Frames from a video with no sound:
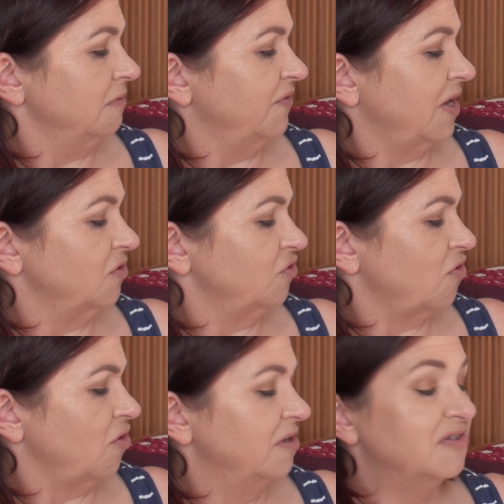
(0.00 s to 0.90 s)
for under
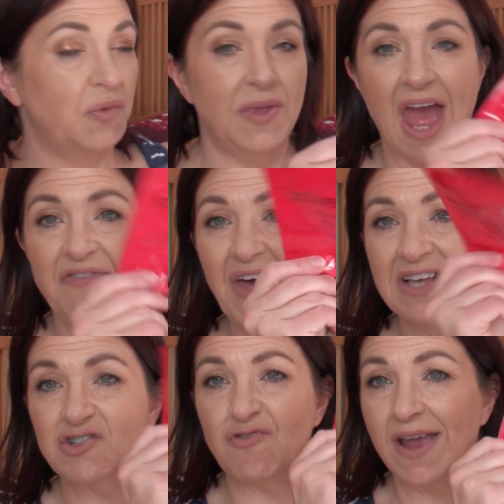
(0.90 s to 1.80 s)
eye. So yeah,
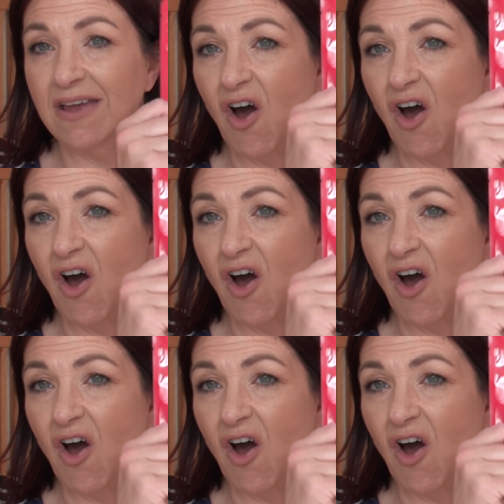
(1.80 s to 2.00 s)
that's great.